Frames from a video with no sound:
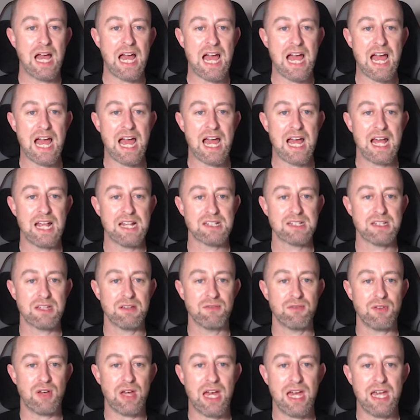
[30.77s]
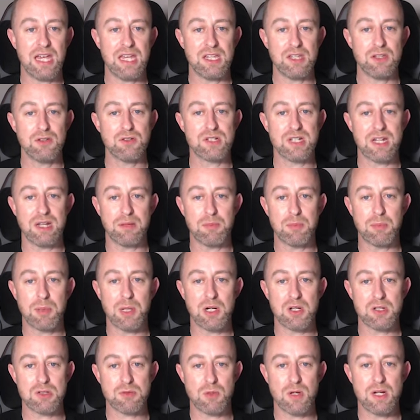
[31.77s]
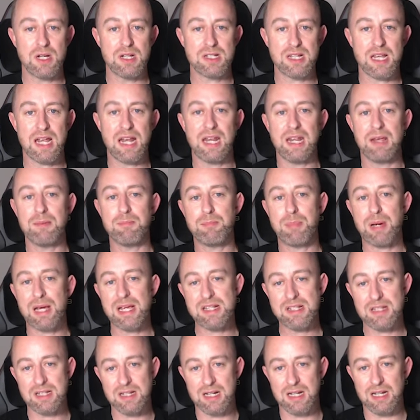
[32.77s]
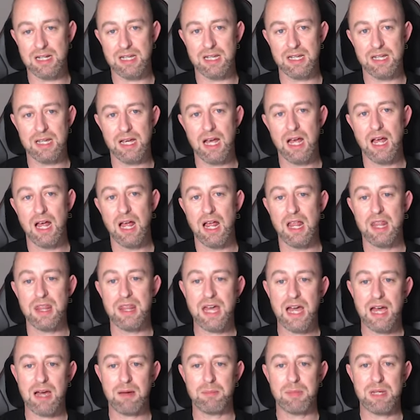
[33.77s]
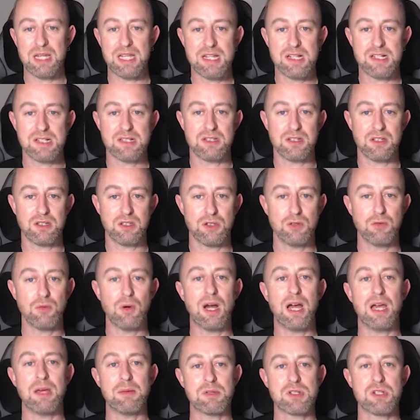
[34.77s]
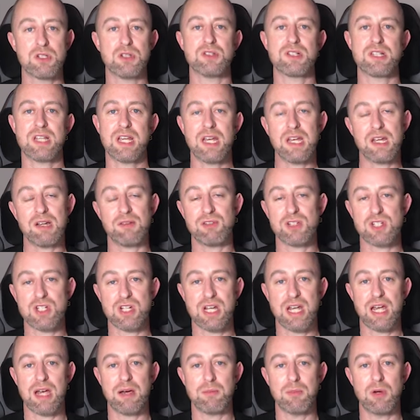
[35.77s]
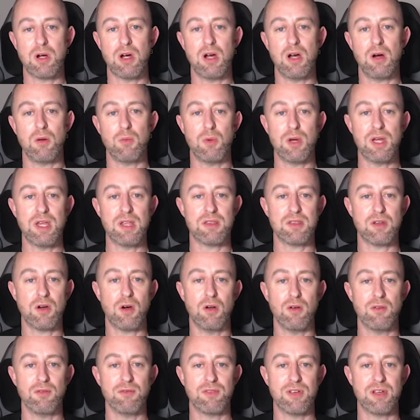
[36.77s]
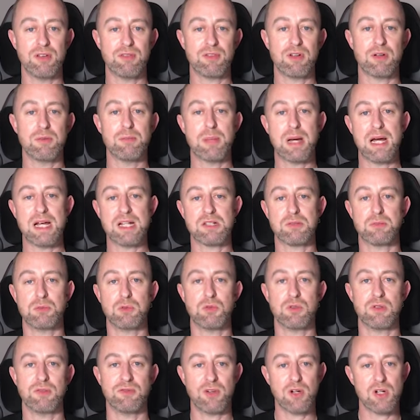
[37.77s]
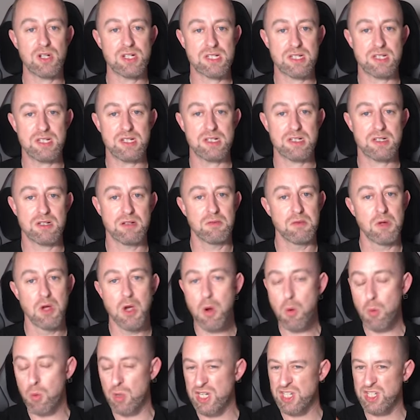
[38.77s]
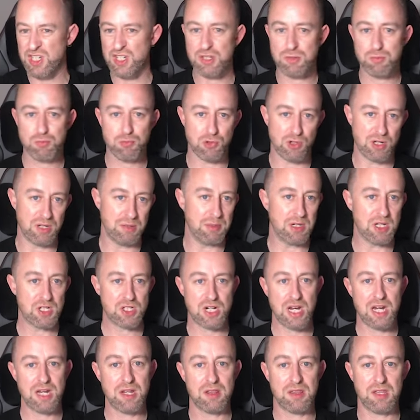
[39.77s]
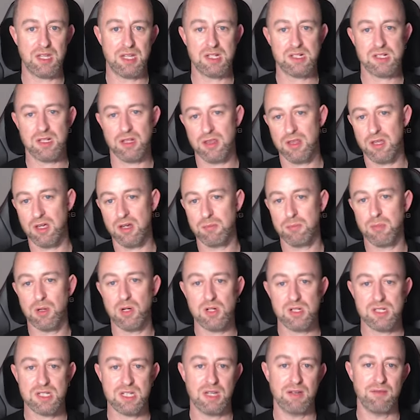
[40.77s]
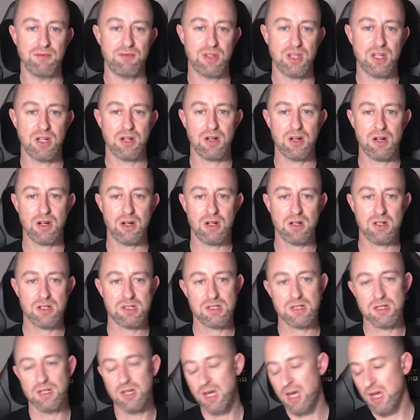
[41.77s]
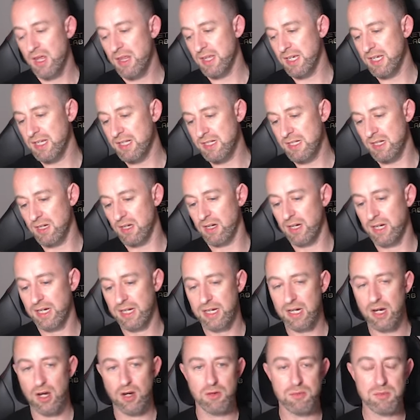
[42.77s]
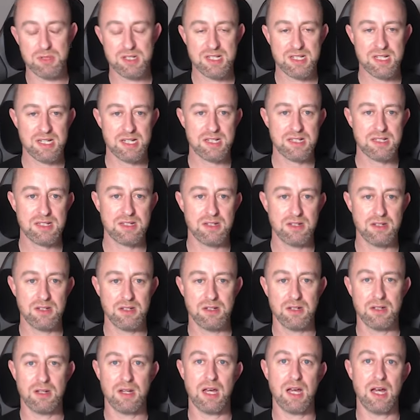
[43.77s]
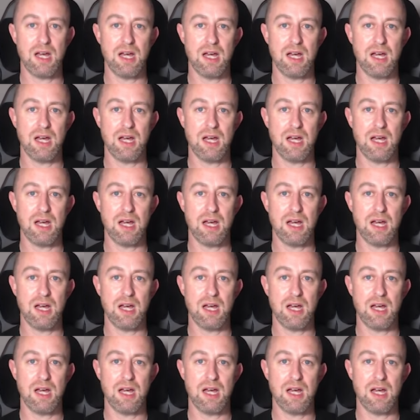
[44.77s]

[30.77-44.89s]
and give a username and password. And then basically that means that you are able to use the Hikvision camera with ONVIF compatible devices, which is pretty much anything. So third party MVRs, things like Home Assistant,